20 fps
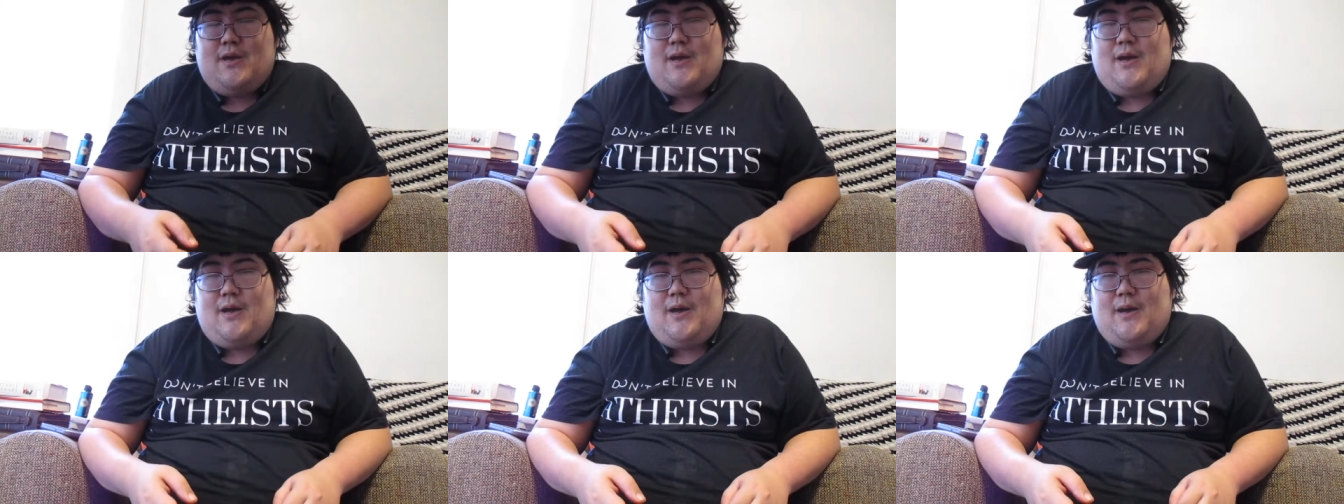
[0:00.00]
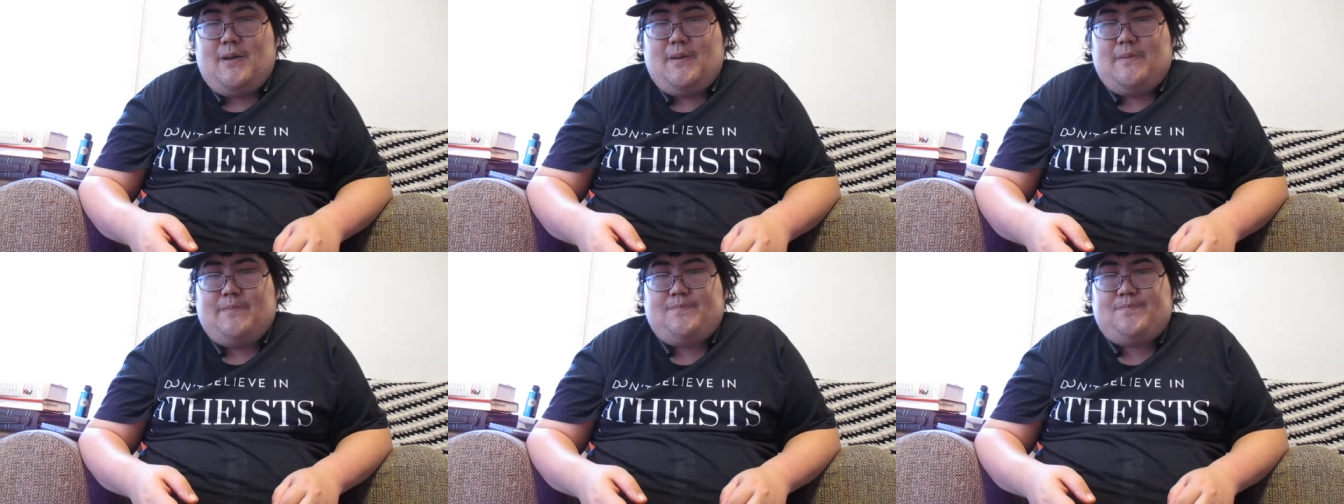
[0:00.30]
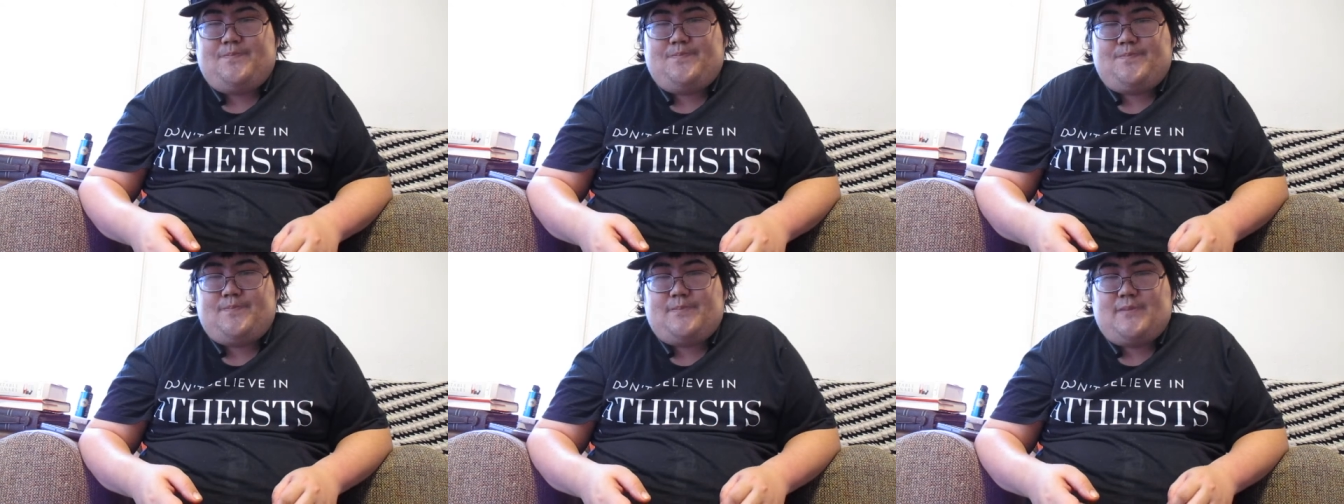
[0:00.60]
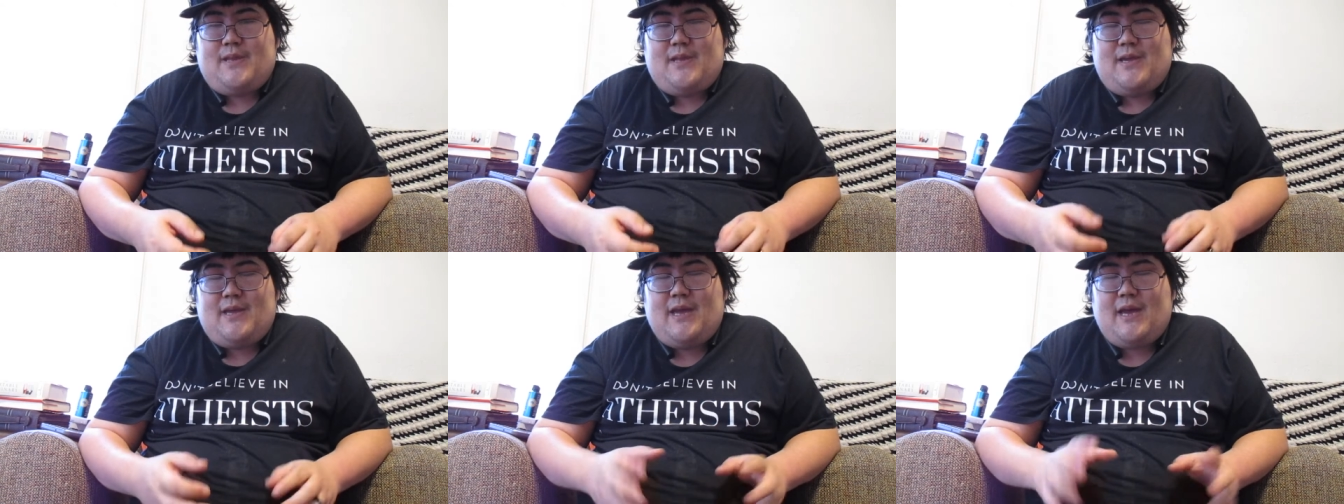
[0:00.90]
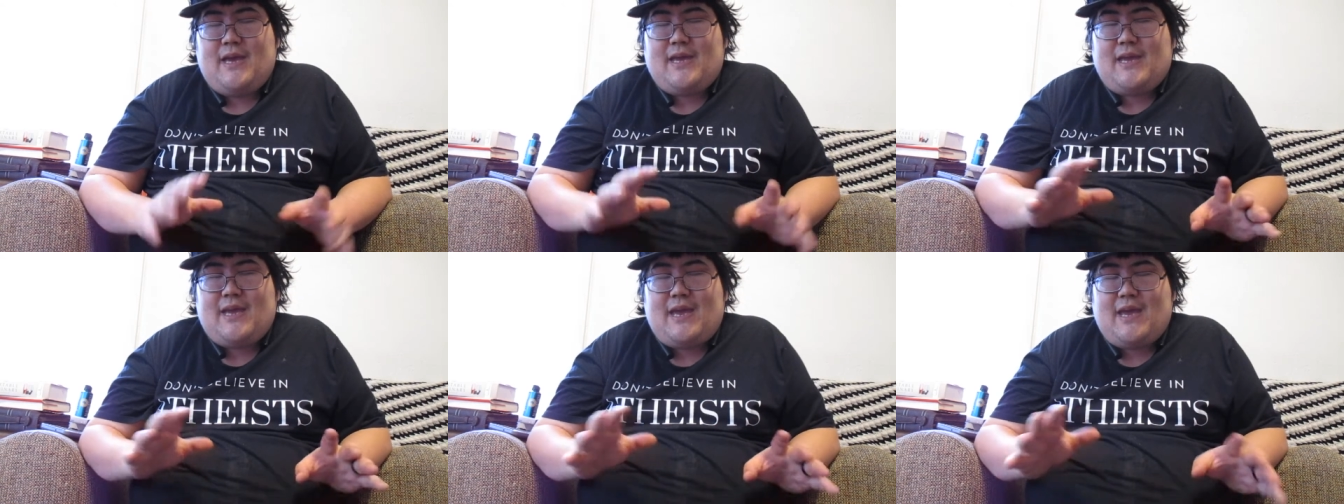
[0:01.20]
I
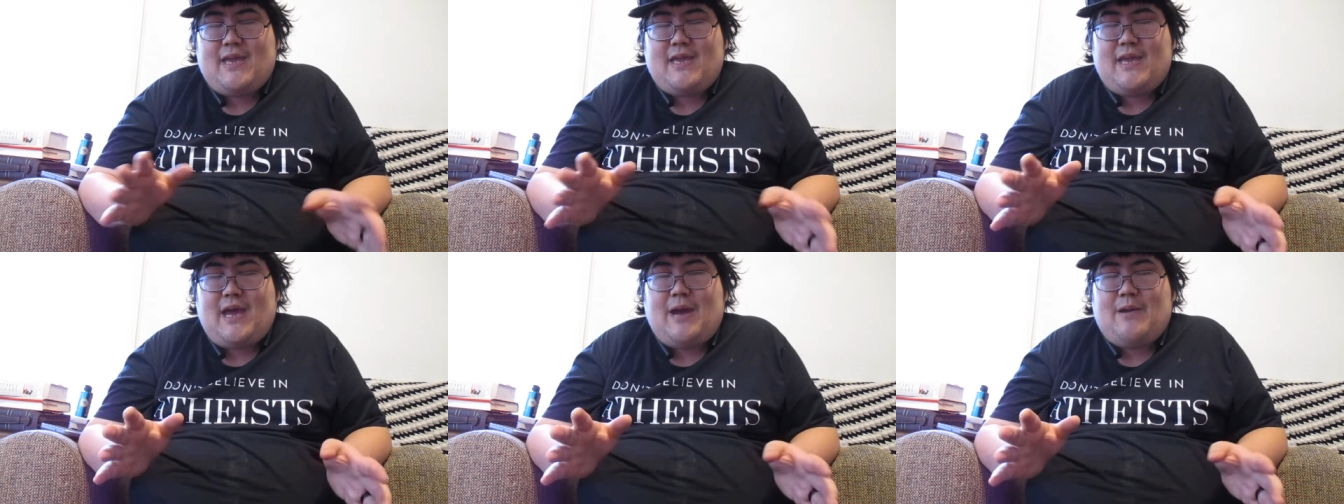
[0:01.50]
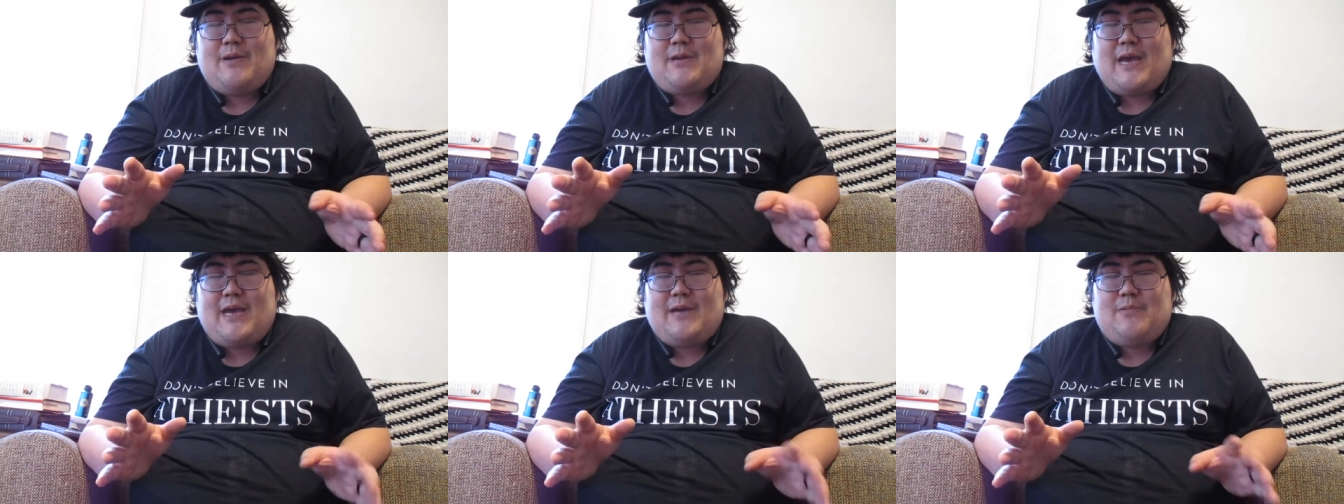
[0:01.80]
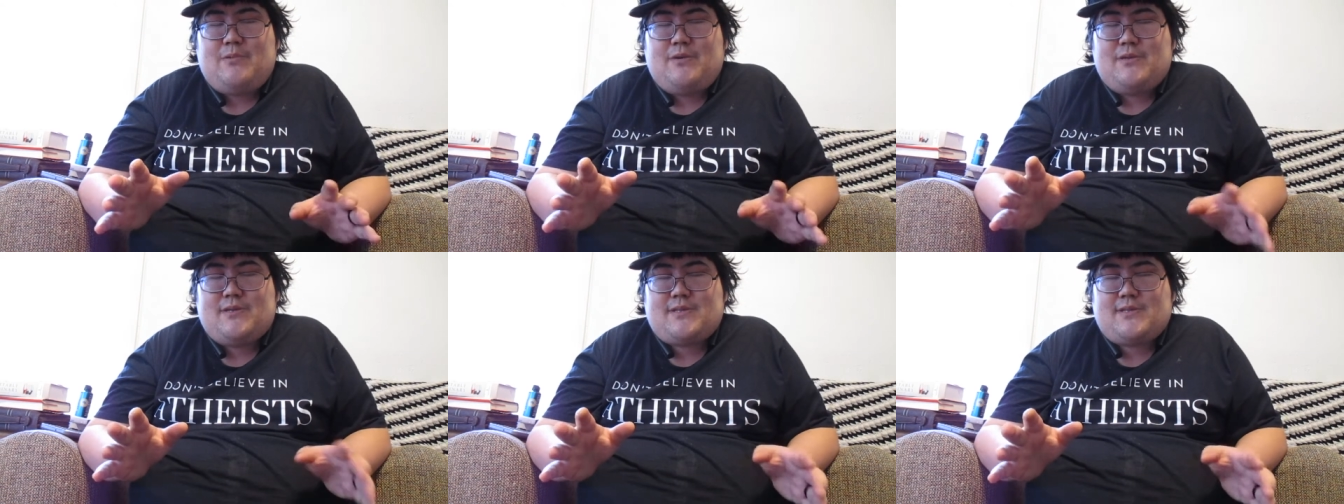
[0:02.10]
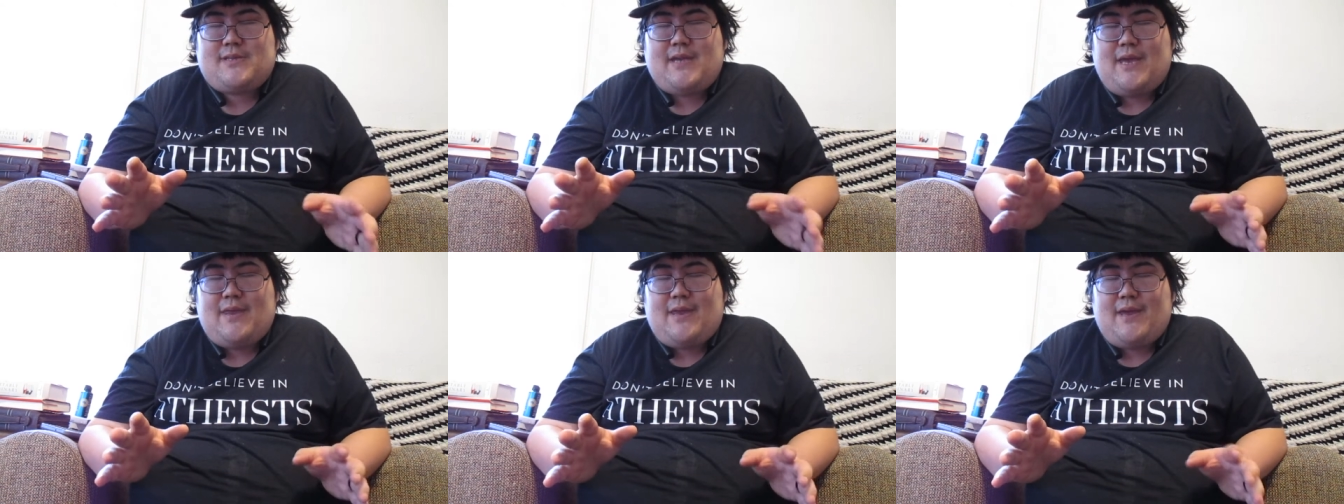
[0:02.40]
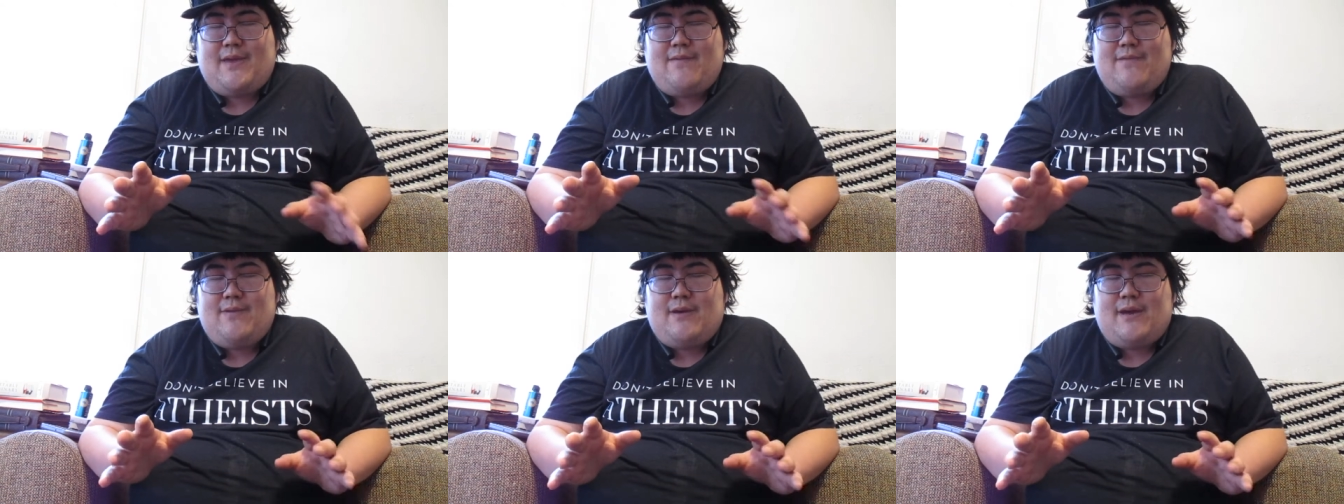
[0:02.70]
will say
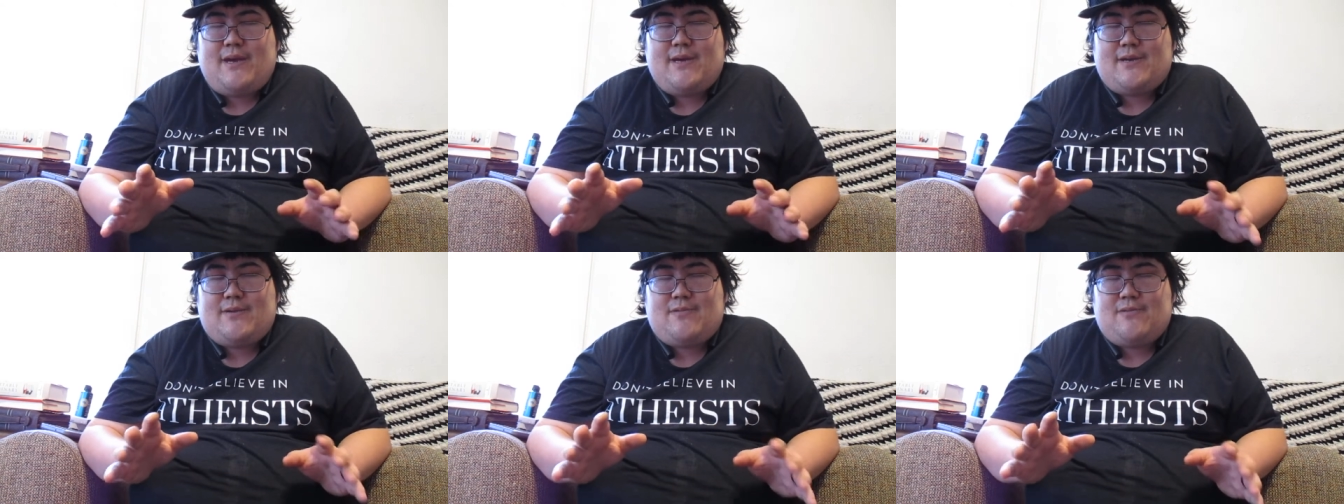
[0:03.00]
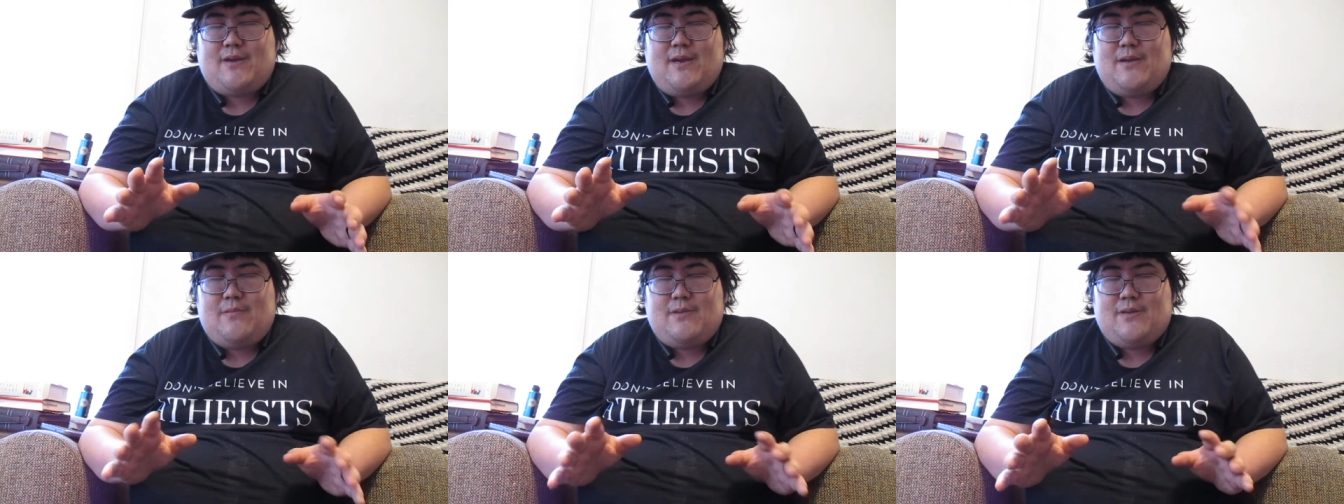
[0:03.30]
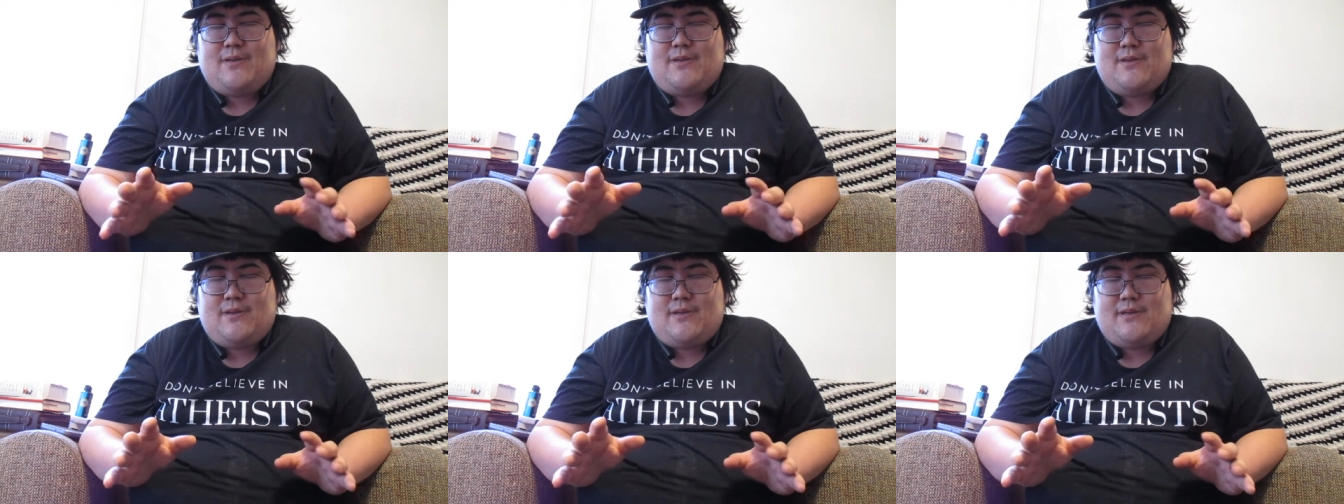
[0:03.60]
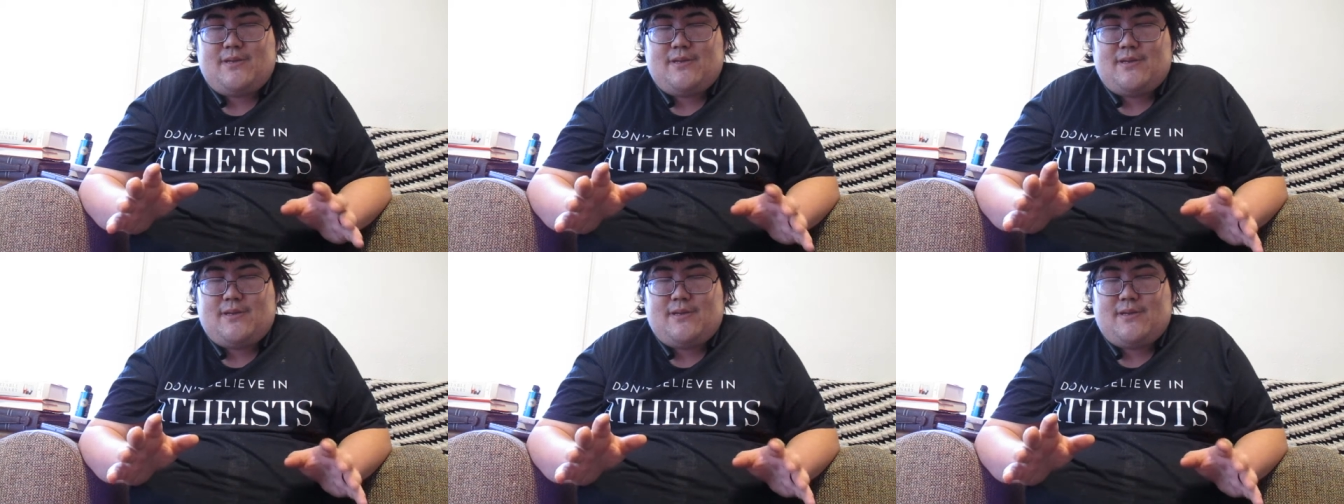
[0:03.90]
that even though I agree with